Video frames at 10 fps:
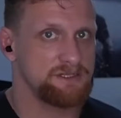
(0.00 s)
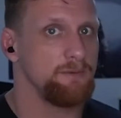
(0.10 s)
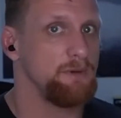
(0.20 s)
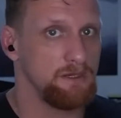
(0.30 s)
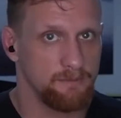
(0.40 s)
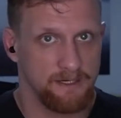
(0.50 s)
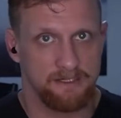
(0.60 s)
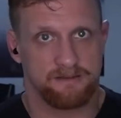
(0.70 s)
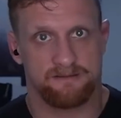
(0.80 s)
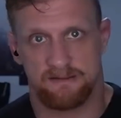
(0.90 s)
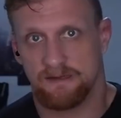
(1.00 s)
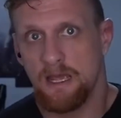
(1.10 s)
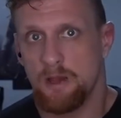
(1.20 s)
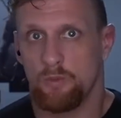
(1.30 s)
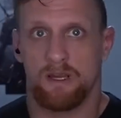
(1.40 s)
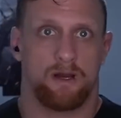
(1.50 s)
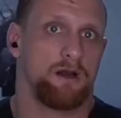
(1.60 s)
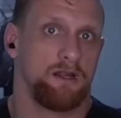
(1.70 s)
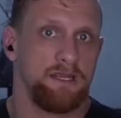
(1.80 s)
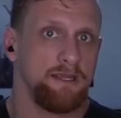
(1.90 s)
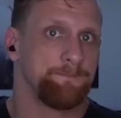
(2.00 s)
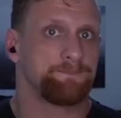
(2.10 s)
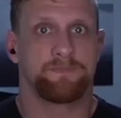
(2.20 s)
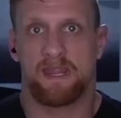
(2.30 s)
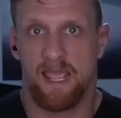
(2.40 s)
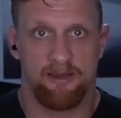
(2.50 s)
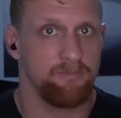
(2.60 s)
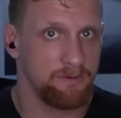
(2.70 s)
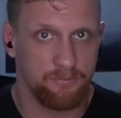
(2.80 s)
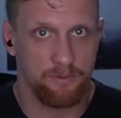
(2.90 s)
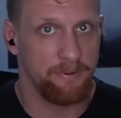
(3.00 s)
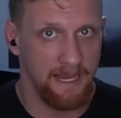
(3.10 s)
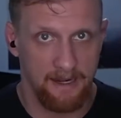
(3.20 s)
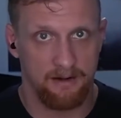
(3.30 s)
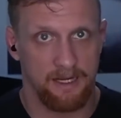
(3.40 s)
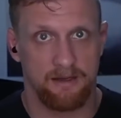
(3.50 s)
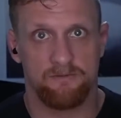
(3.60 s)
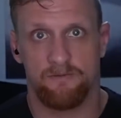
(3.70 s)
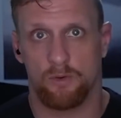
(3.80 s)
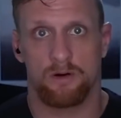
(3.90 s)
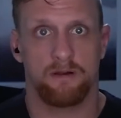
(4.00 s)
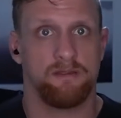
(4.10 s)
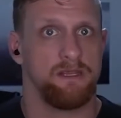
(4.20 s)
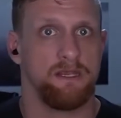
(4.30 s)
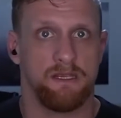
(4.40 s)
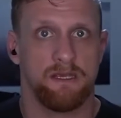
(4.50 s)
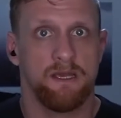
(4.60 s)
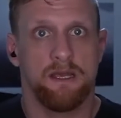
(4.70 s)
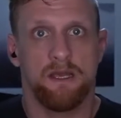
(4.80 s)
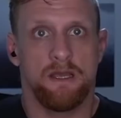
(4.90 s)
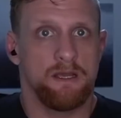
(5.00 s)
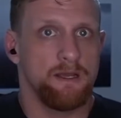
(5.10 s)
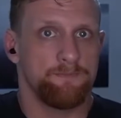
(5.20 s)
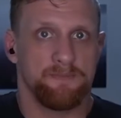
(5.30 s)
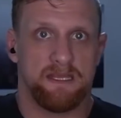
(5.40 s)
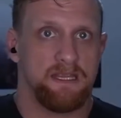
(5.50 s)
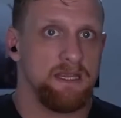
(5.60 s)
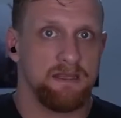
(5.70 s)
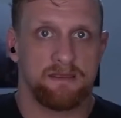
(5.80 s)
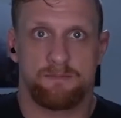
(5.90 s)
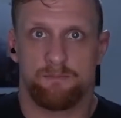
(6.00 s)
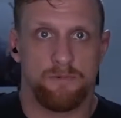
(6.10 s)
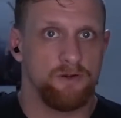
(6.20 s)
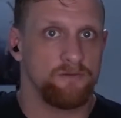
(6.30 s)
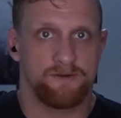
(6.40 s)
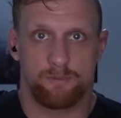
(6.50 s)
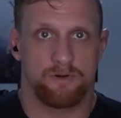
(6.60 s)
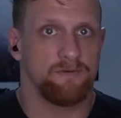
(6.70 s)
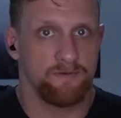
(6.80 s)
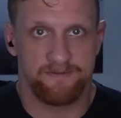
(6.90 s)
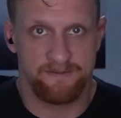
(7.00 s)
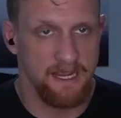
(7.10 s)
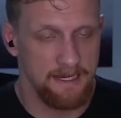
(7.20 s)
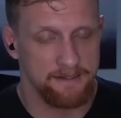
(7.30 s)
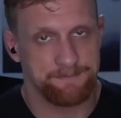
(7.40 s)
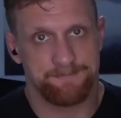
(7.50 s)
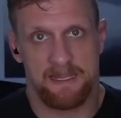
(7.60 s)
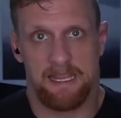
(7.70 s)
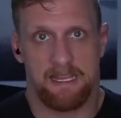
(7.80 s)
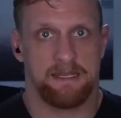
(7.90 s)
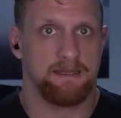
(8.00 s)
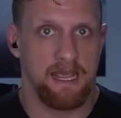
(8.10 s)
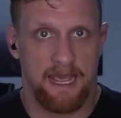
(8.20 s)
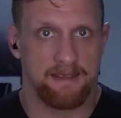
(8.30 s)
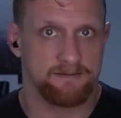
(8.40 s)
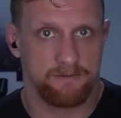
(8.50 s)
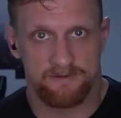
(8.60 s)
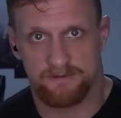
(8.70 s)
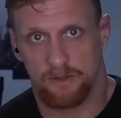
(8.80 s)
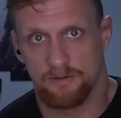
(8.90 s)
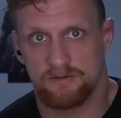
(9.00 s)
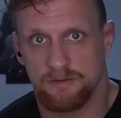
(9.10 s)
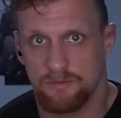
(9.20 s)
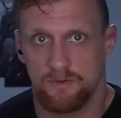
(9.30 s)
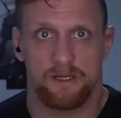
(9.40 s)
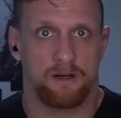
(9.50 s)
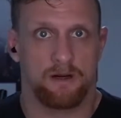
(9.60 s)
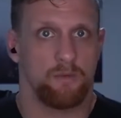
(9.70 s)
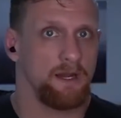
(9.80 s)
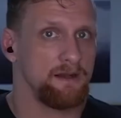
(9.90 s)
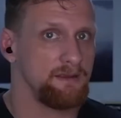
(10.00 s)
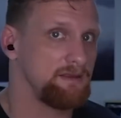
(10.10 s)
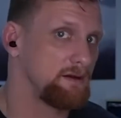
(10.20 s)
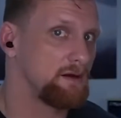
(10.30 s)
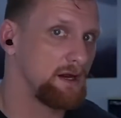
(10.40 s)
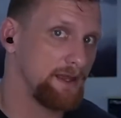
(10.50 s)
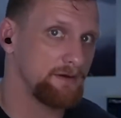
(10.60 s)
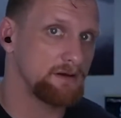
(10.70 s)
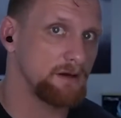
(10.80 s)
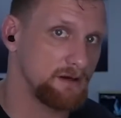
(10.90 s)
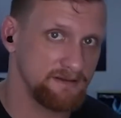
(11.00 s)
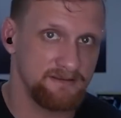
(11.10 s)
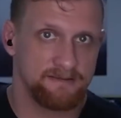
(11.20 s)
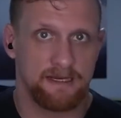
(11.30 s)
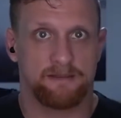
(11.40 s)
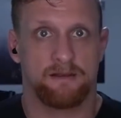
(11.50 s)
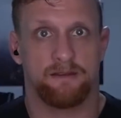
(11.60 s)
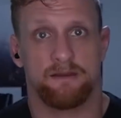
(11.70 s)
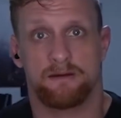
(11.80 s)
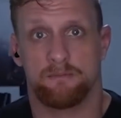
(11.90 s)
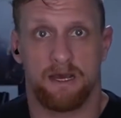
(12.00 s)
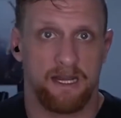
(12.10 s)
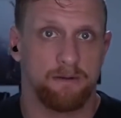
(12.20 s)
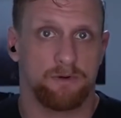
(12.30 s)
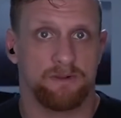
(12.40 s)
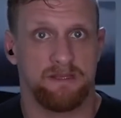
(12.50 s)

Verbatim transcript: GPU miners is we already have been preparing for the ETH moved to proof of stake. And as a result, we are aware that there are other currencies out there that are mineable.